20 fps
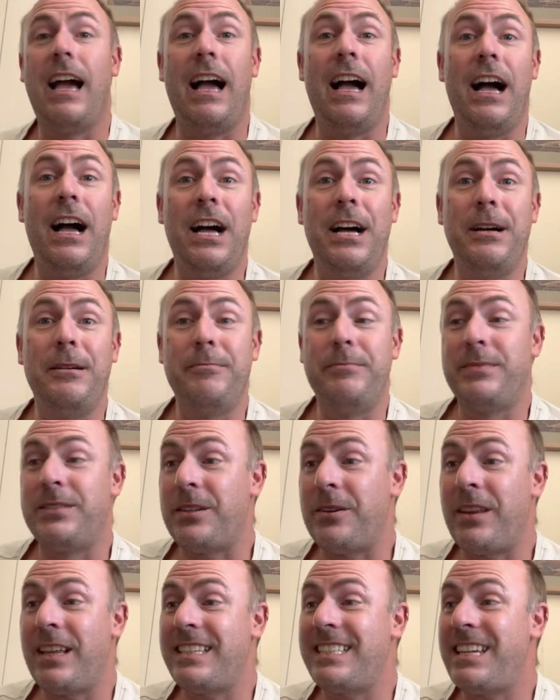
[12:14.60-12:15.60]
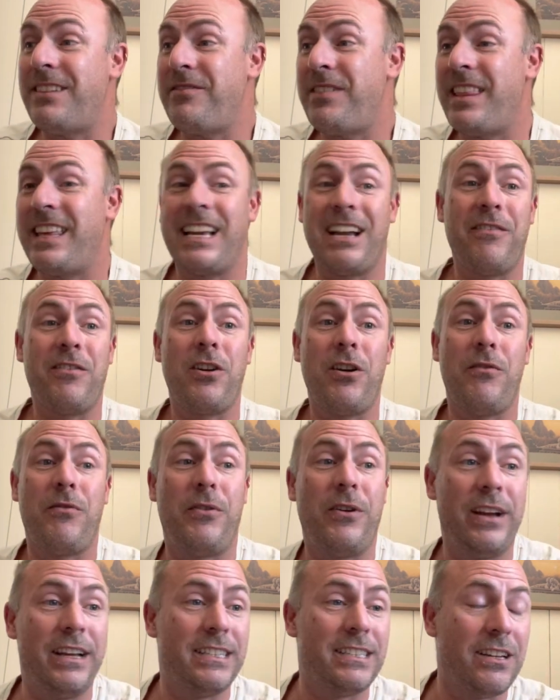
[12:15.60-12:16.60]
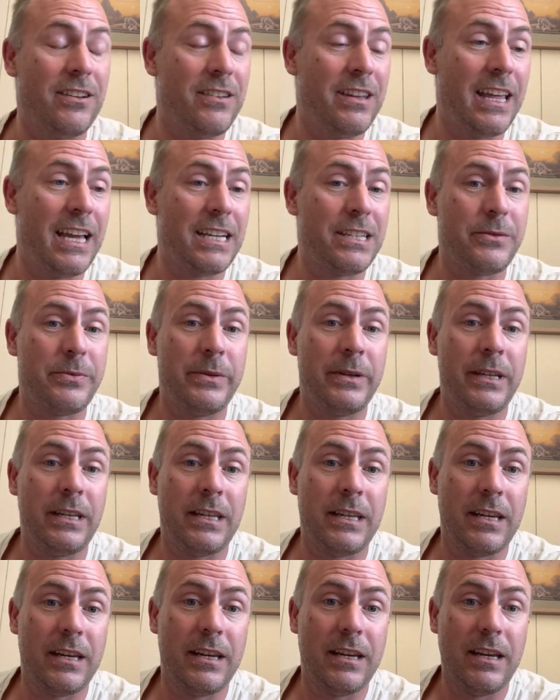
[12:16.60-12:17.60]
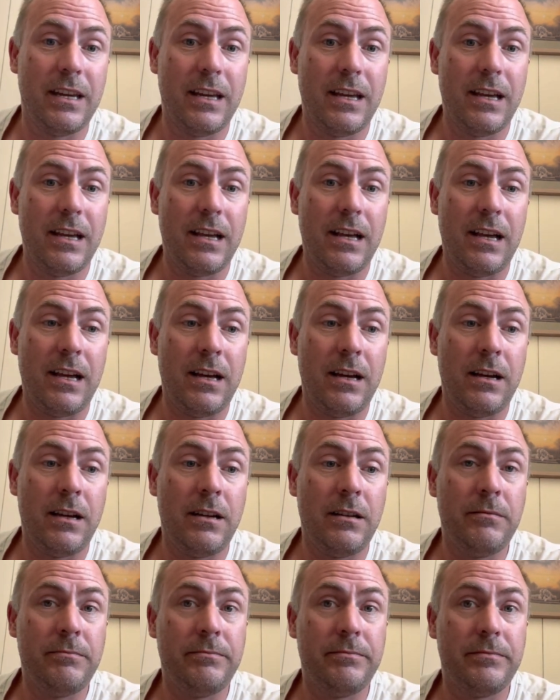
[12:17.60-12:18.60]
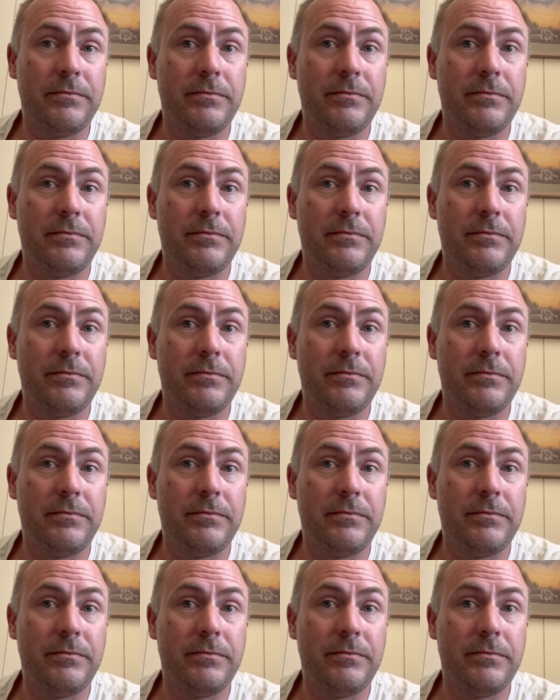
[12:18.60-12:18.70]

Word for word: um, so that's everything I've got for you. So next week, um,